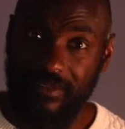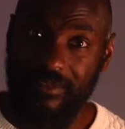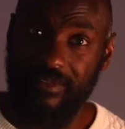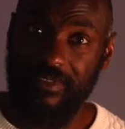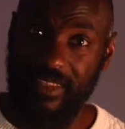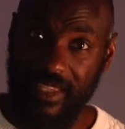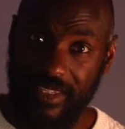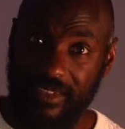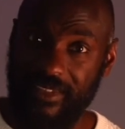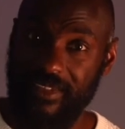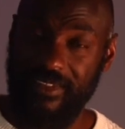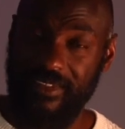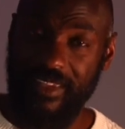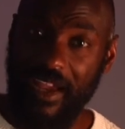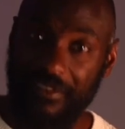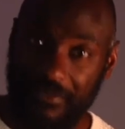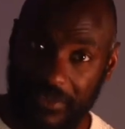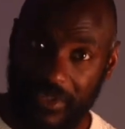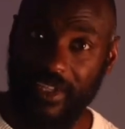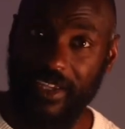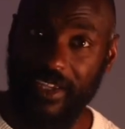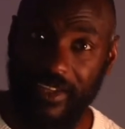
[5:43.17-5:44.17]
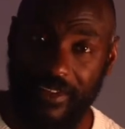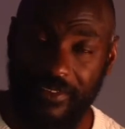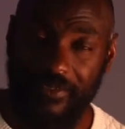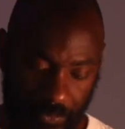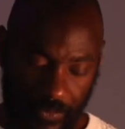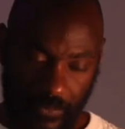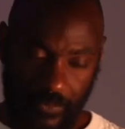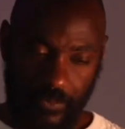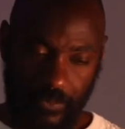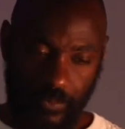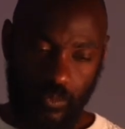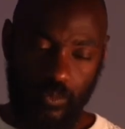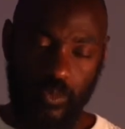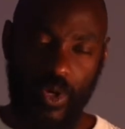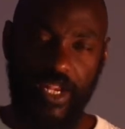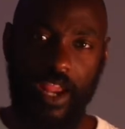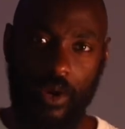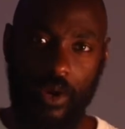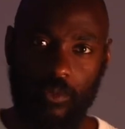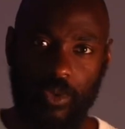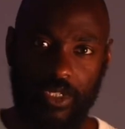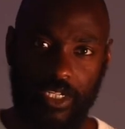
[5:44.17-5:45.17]
this is Africa. We
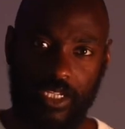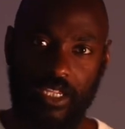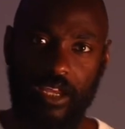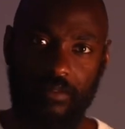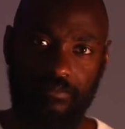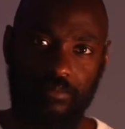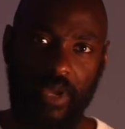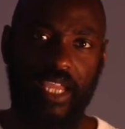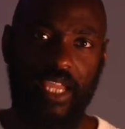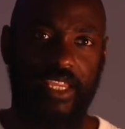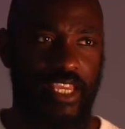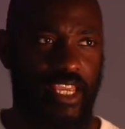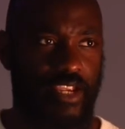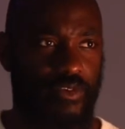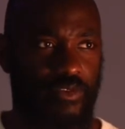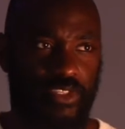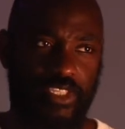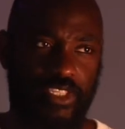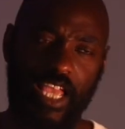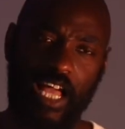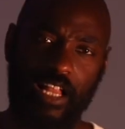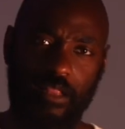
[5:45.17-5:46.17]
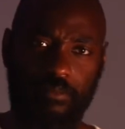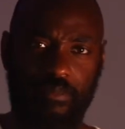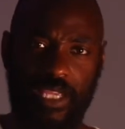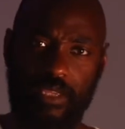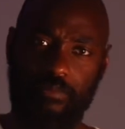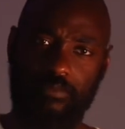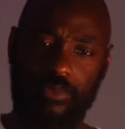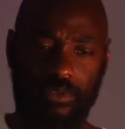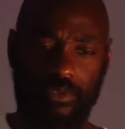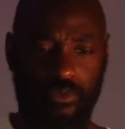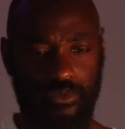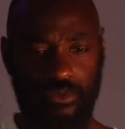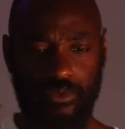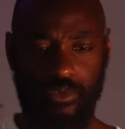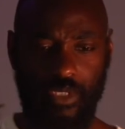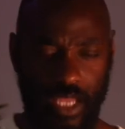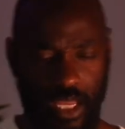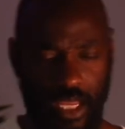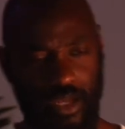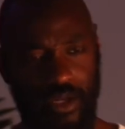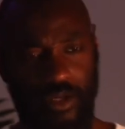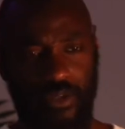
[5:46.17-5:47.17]
don't want to come back here and tell people,
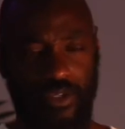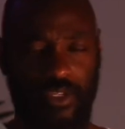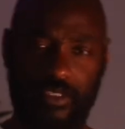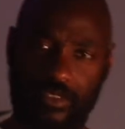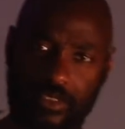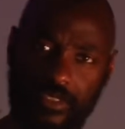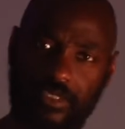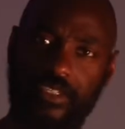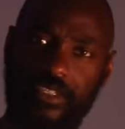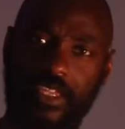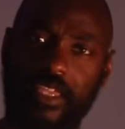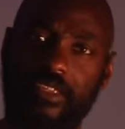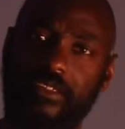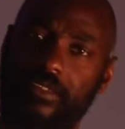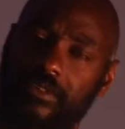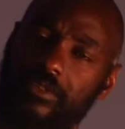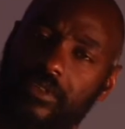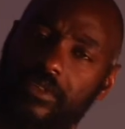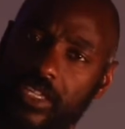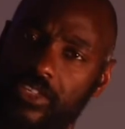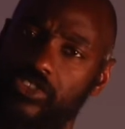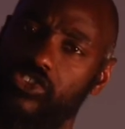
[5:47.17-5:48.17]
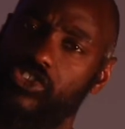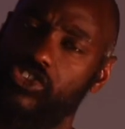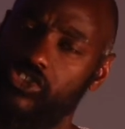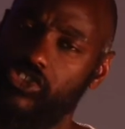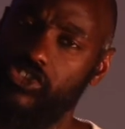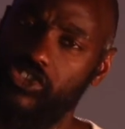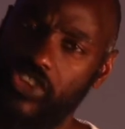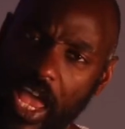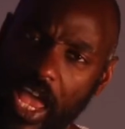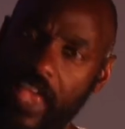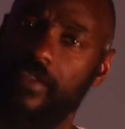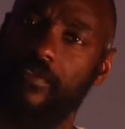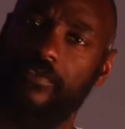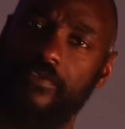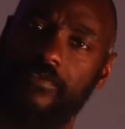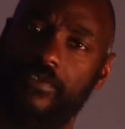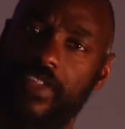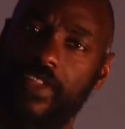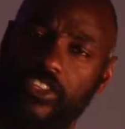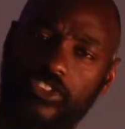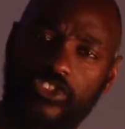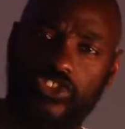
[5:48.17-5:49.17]
oh, it's
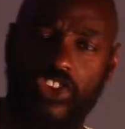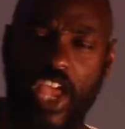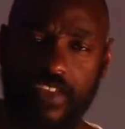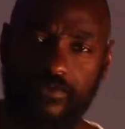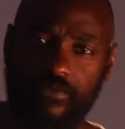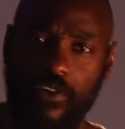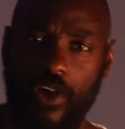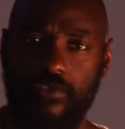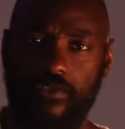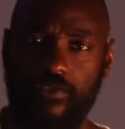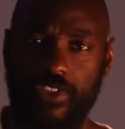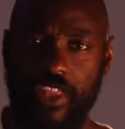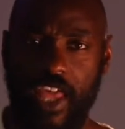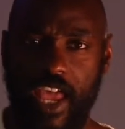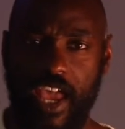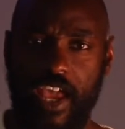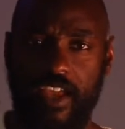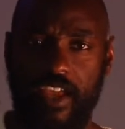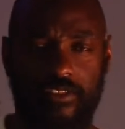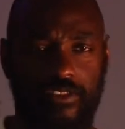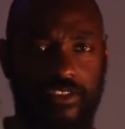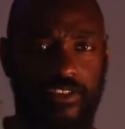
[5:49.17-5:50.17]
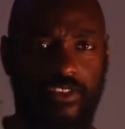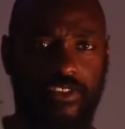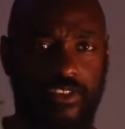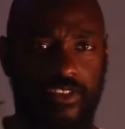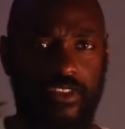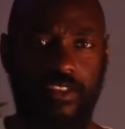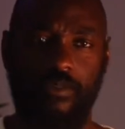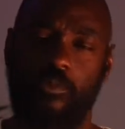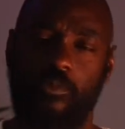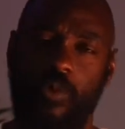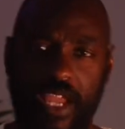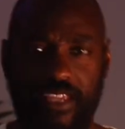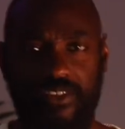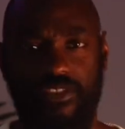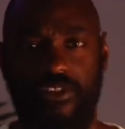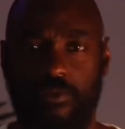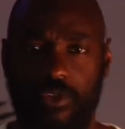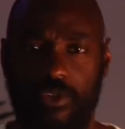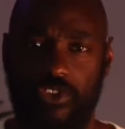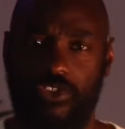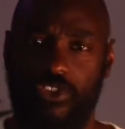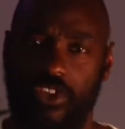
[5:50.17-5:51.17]
safe. It's safe over there, and the
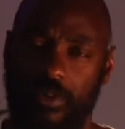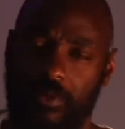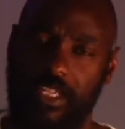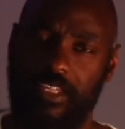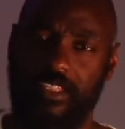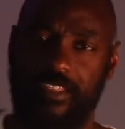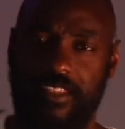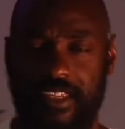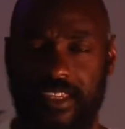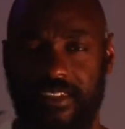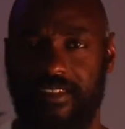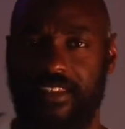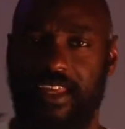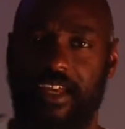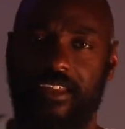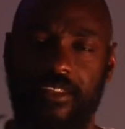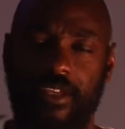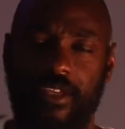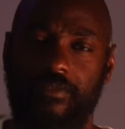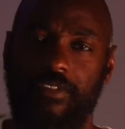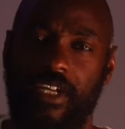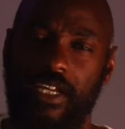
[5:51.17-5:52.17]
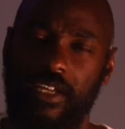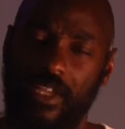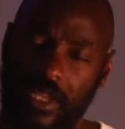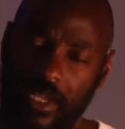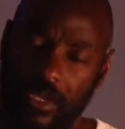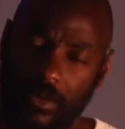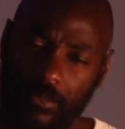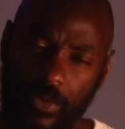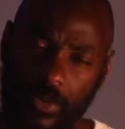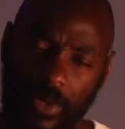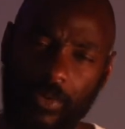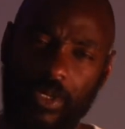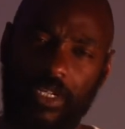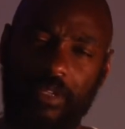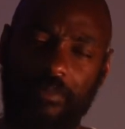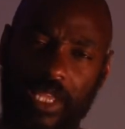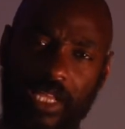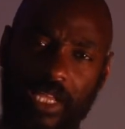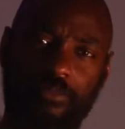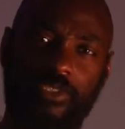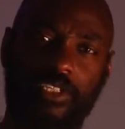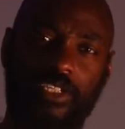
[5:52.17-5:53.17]
West was doing this, that, and the other. We want to
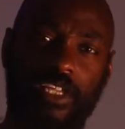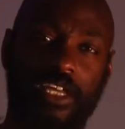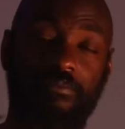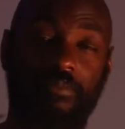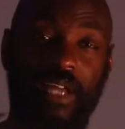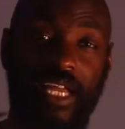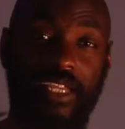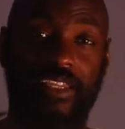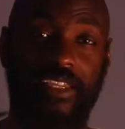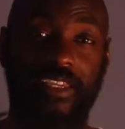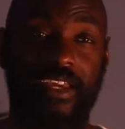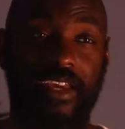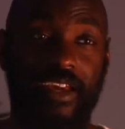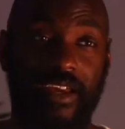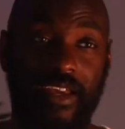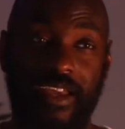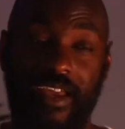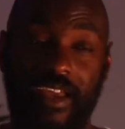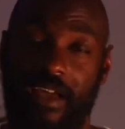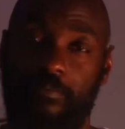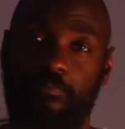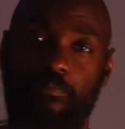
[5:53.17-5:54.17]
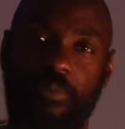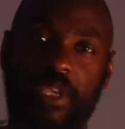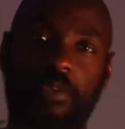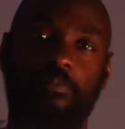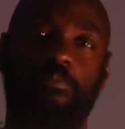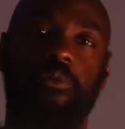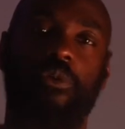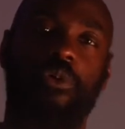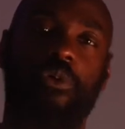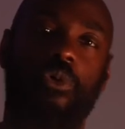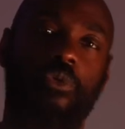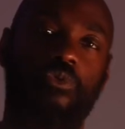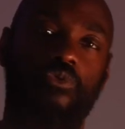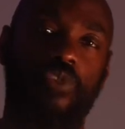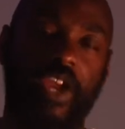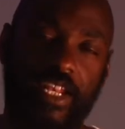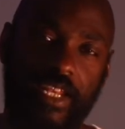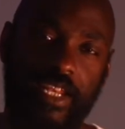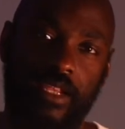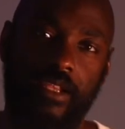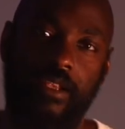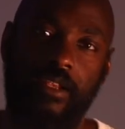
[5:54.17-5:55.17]
be able to come back here, and people
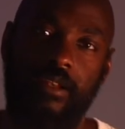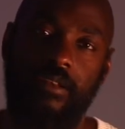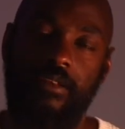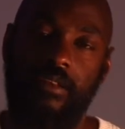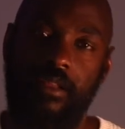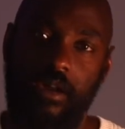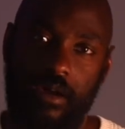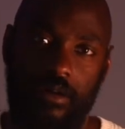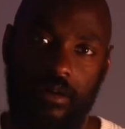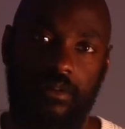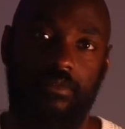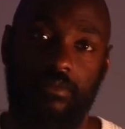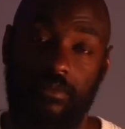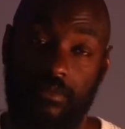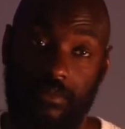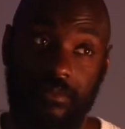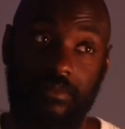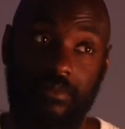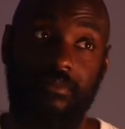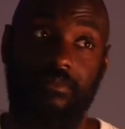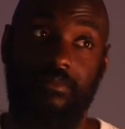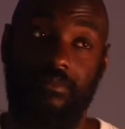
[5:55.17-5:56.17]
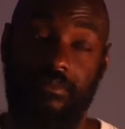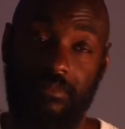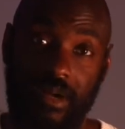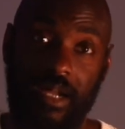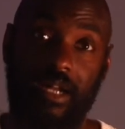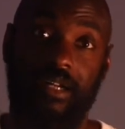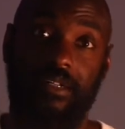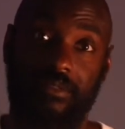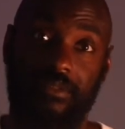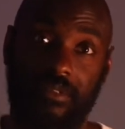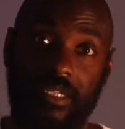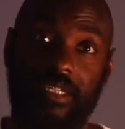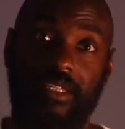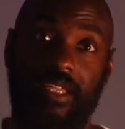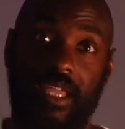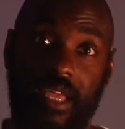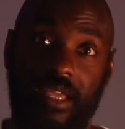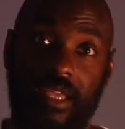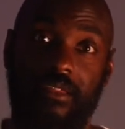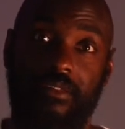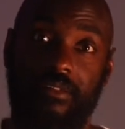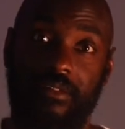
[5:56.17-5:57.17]
already know, wow,
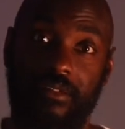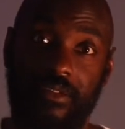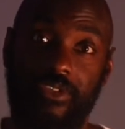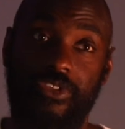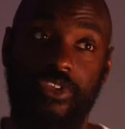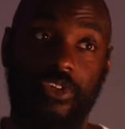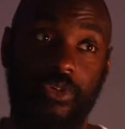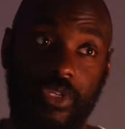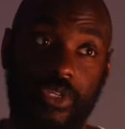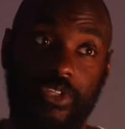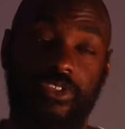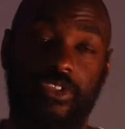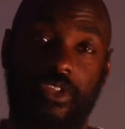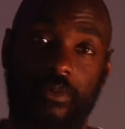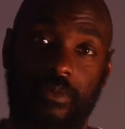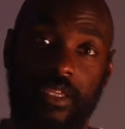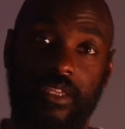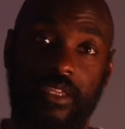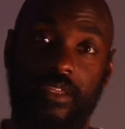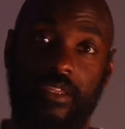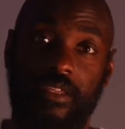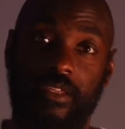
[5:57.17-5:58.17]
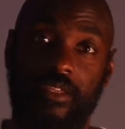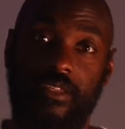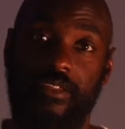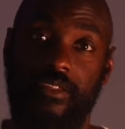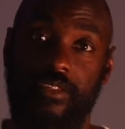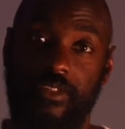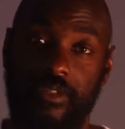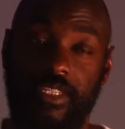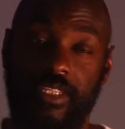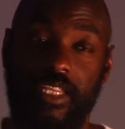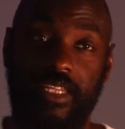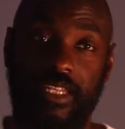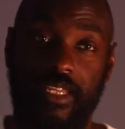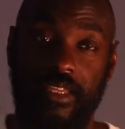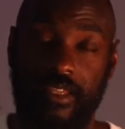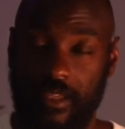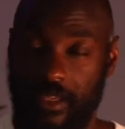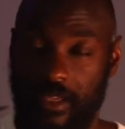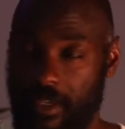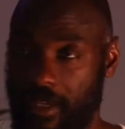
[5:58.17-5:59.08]
okay, you could do it. You did it.